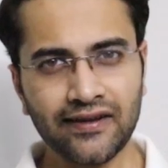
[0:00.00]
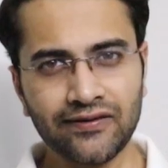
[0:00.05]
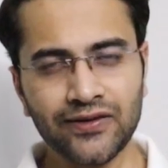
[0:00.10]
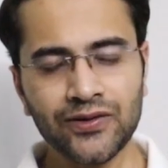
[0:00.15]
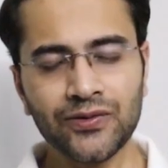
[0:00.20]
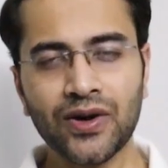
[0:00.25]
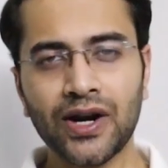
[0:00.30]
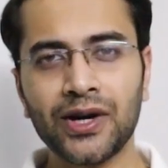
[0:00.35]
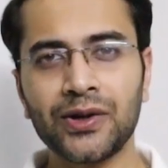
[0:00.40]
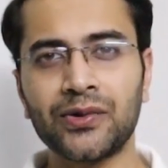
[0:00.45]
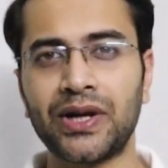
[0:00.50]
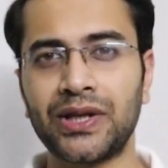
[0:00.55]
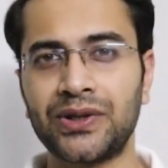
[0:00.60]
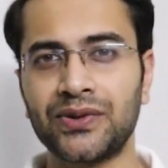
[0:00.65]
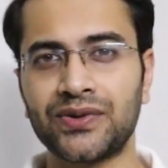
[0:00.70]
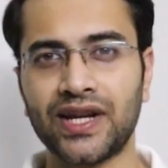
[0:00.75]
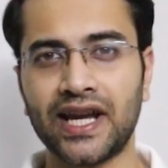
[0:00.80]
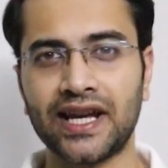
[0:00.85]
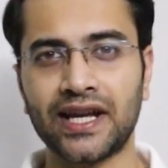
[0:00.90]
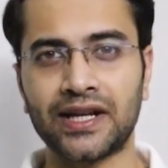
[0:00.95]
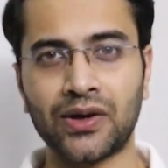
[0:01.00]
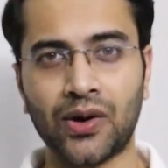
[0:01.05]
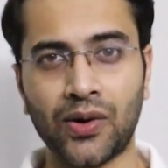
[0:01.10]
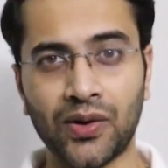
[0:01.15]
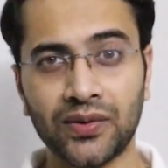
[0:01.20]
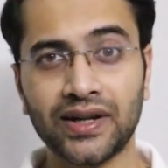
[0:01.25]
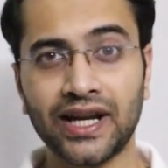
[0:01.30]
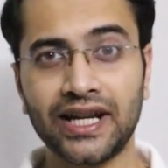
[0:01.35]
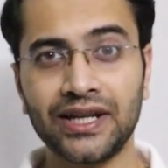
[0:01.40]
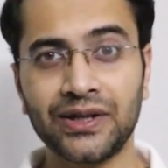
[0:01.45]
If you are going to take an
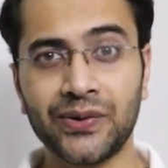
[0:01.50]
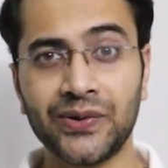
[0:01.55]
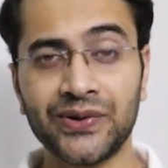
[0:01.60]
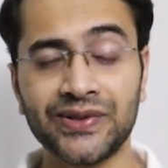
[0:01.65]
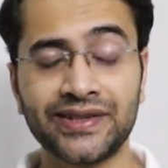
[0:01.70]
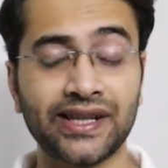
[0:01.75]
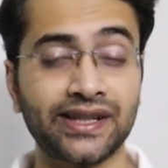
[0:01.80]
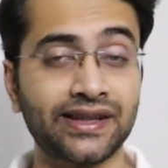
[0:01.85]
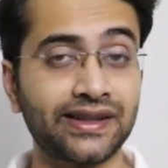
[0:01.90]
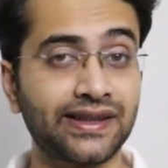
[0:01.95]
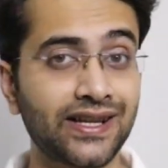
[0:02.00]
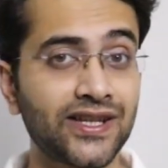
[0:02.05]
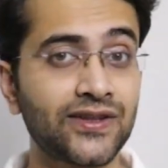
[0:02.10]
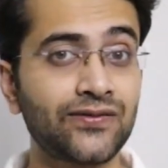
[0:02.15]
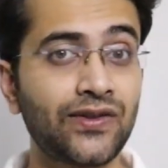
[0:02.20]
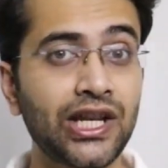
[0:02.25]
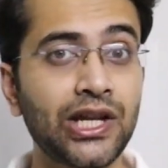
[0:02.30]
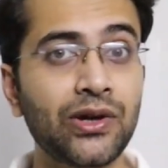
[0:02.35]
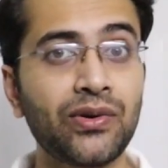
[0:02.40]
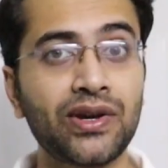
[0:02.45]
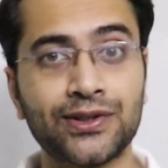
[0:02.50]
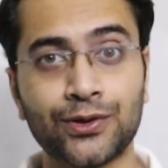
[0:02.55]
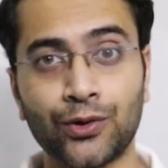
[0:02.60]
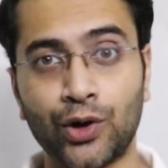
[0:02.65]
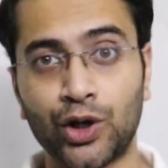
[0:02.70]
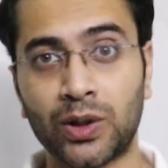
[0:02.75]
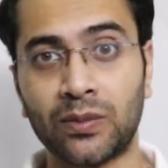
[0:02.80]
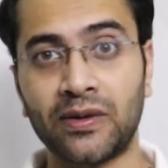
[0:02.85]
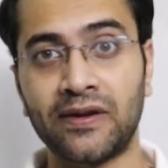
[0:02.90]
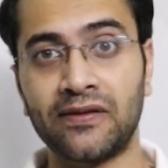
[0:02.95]
online course, then this video is
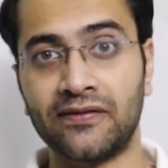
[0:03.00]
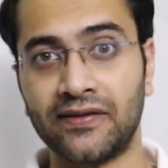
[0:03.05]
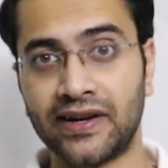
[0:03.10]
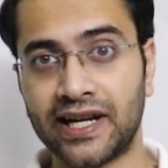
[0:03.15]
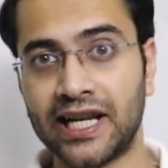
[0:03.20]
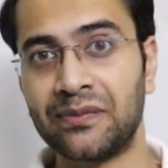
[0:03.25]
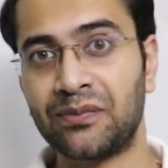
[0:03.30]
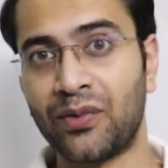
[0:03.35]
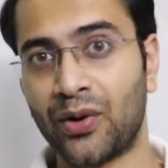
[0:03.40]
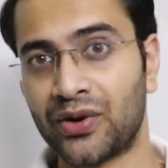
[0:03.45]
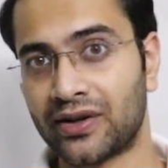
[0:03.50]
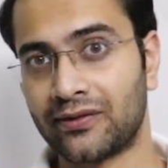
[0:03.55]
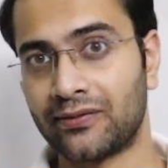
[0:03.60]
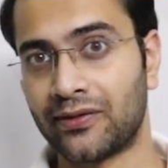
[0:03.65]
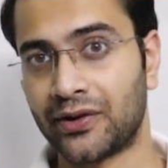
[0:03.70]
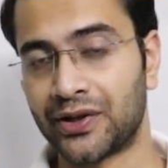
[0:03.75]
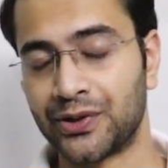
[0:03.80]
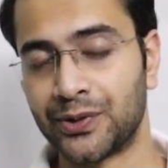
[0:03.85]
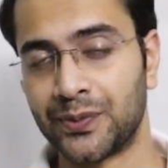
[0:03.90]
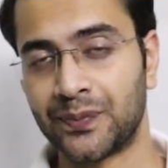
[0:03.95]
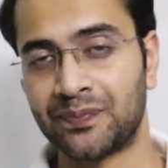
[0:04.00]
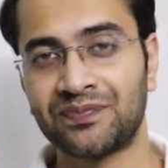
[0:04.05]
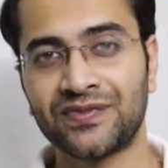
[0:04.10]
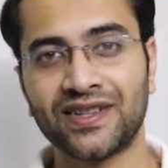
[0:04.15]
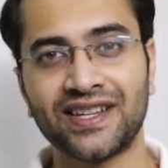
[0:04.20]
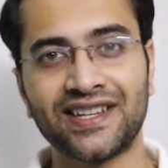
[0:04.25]
going to be very important for you.